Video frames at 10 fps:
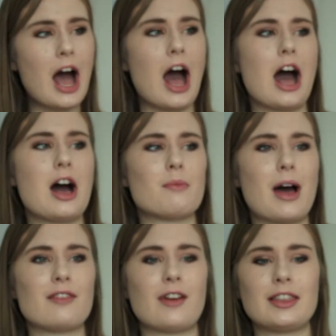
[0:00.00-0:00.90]
Um,
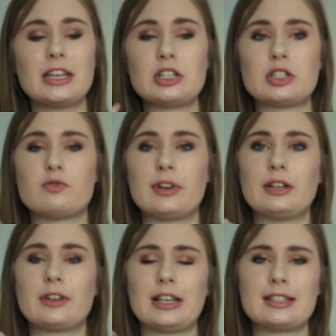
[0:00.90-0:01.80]
I find that it just really,
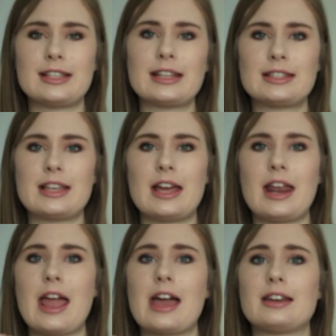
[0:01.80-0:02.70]
really sets it,
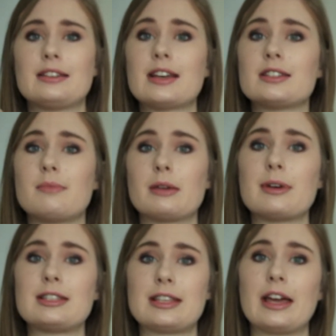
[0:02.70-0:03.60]
and it doesn't make
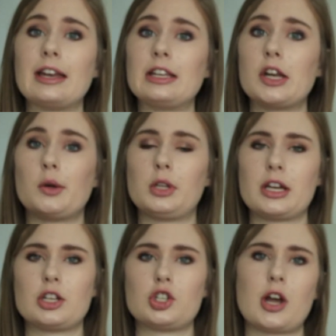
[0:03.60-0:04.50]
my skin, you know,
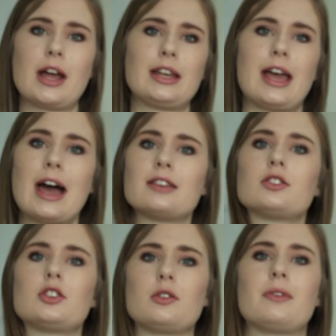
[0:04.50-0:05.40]
look as shiny
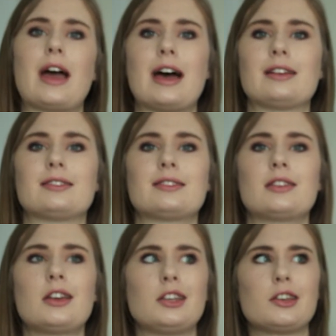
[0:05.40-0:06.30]
as soon
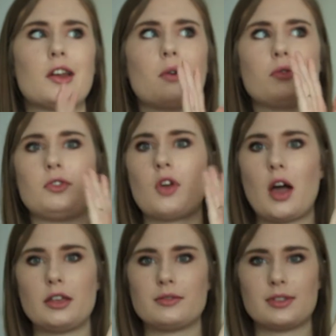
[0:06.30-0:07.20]
as, you know,
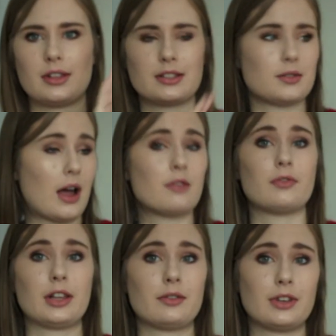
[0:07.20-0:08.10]
not using this. So I
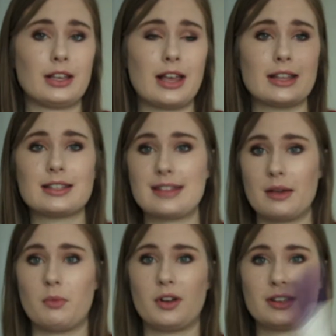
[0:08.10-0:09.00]
really, really like this
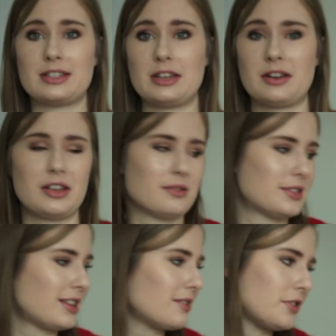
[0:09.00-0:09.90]
and will continue to use
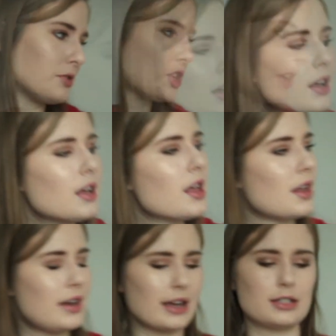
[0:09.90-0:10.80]
it in the future.
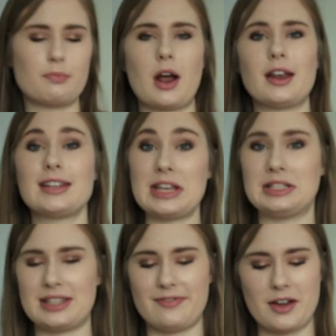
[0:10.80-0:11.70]
Next product
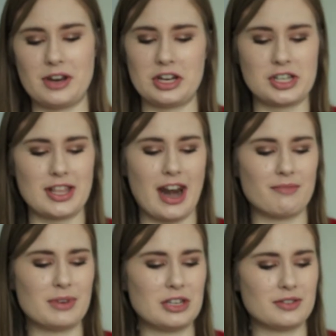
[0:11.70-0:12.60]
is the foundation that
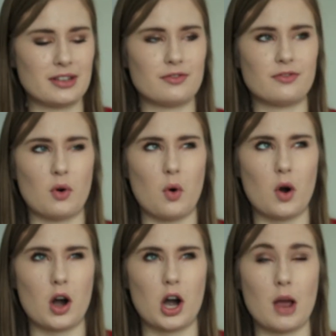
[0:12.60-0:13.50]
I've been using
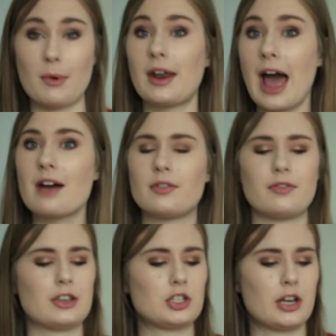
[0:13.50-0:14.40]
for about half
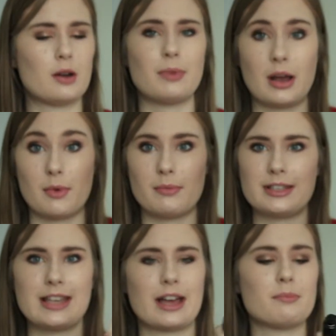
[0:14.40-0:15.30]
of this year, but I'm on my
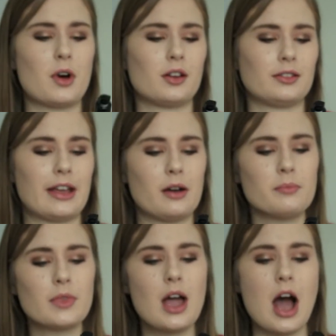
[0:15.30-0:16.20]
second bottle
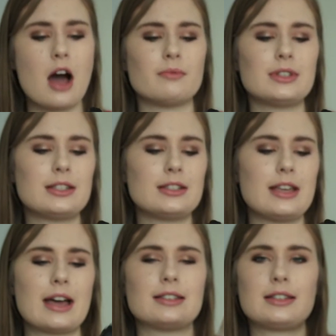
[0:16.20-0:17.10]
now. Um, this is
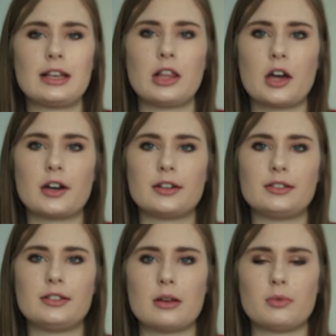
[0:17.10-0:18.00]
the Estee
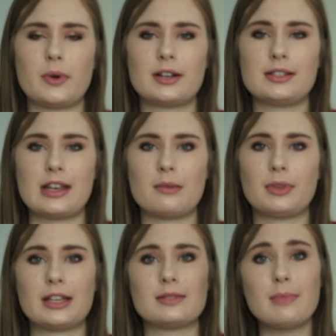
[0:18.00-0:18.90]
Lauder Double Wear Stay in
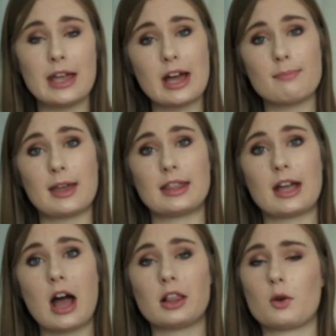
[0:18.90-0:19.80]
Place Makeup in the
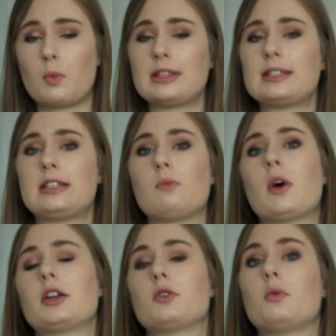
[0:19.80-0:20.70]
color
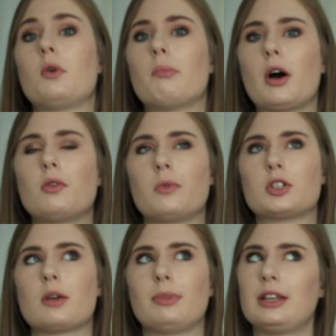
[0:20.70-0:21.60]
1C1 Cool Bone, which
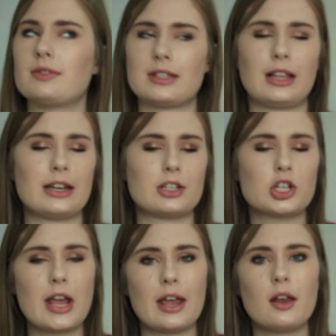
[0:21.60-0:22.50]
I believe is the lightest
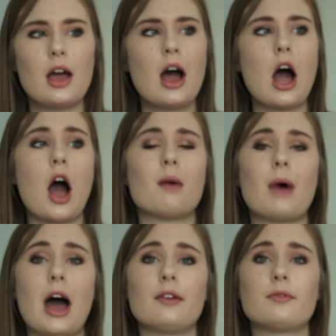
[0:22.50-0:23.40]
shade. Um,
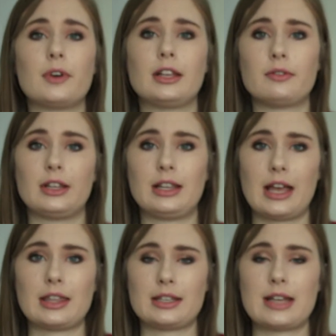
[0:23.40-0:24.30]
I really, really
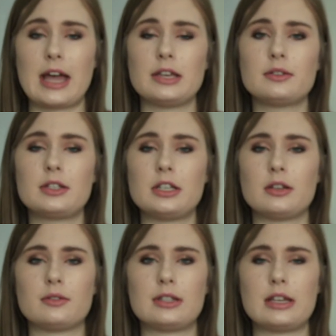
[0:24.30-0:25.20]
like this. I used to
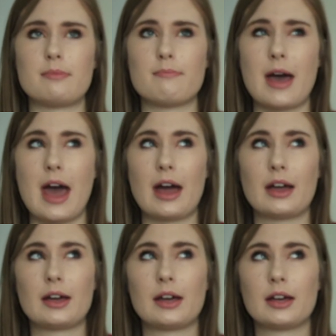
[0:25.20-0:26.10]
use the
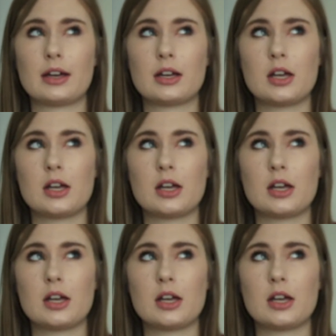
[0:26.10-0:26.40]
MAC